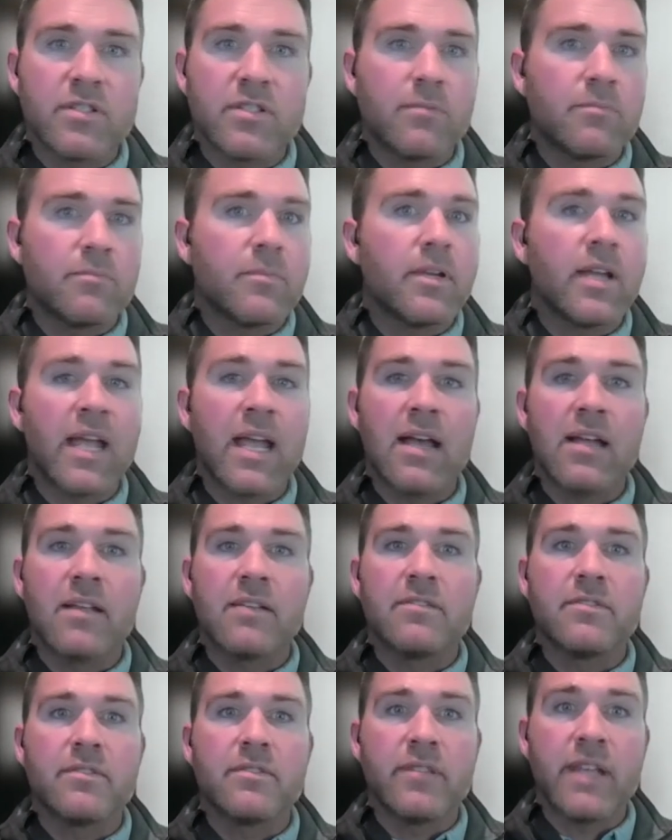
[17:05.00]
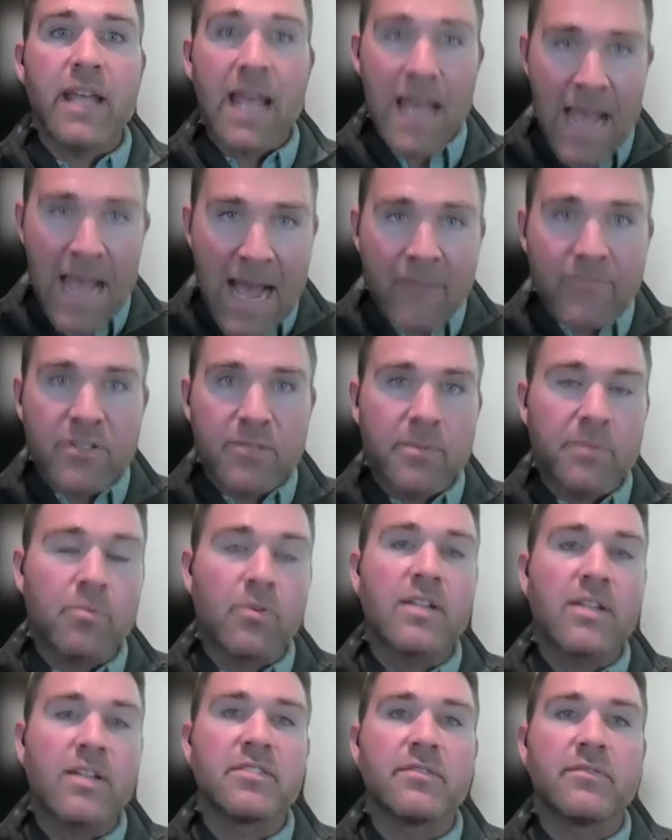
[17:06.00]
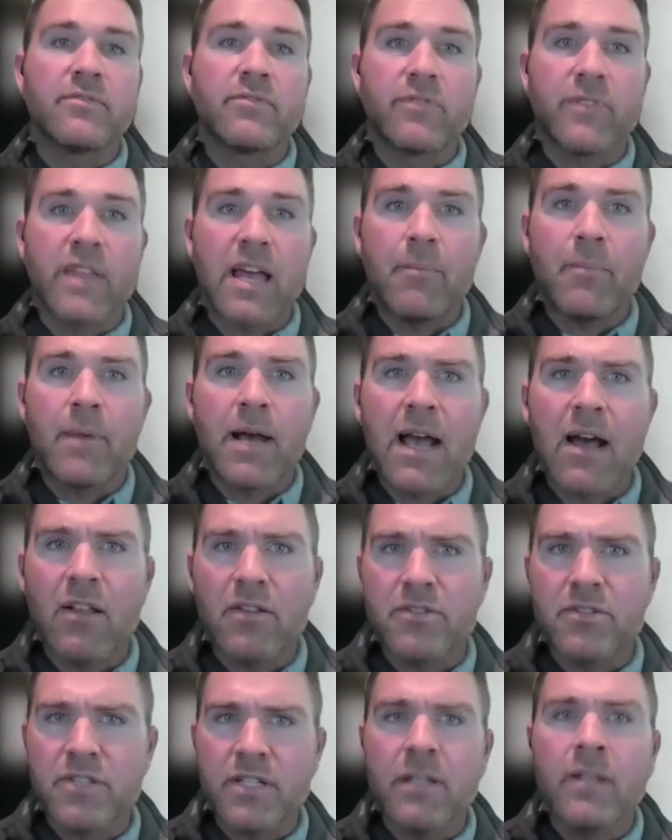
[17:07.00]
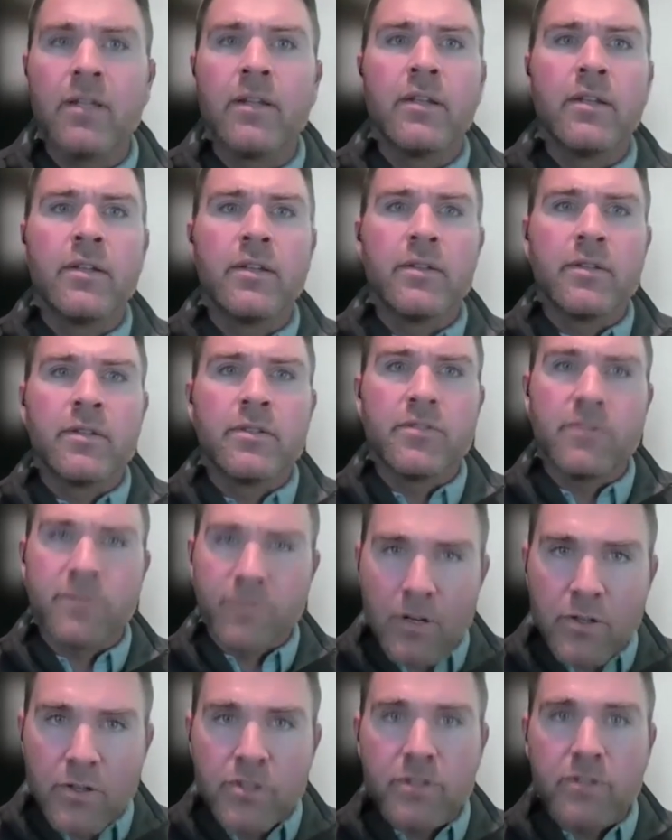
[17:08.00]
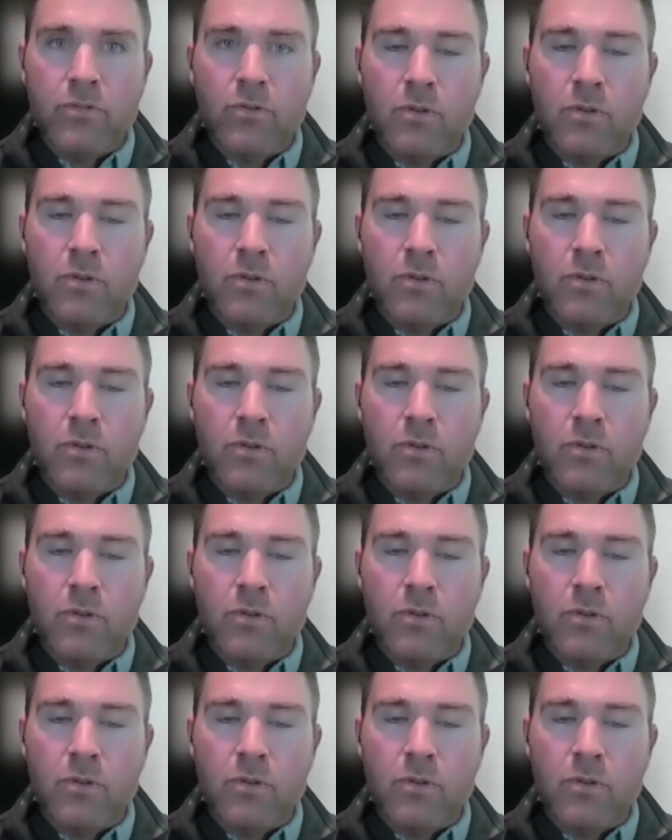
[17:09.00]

them, and they have to be present for that biology to function